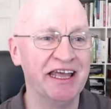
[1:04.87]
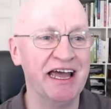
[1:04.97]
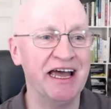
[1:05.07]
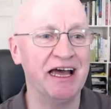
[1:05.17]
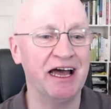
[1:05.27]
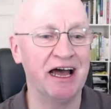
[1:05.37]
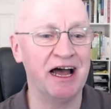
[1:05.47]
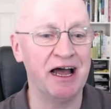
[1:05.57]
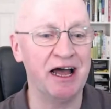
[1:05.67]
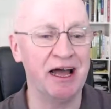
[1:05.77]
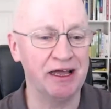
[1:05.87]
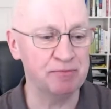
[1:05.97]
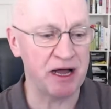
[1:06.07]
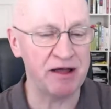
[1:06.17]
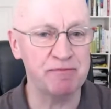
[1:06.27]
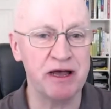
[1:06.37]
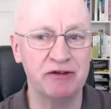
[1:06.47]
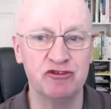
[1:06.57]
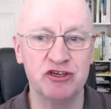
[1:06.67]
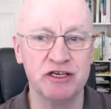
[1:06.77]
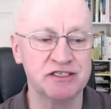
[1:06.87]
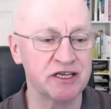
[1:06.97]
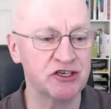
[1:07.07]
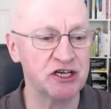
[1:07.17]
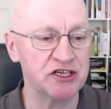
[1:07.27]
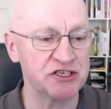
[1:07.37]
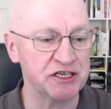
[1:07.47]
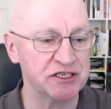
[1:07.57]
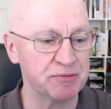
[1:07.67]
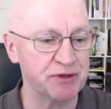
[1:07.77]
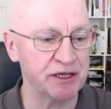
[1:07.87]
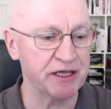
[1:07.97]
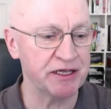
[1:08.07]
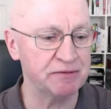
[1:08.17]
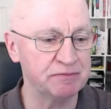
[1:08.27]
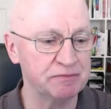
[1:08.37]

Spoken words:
Yeah. I'm just adjusting something here.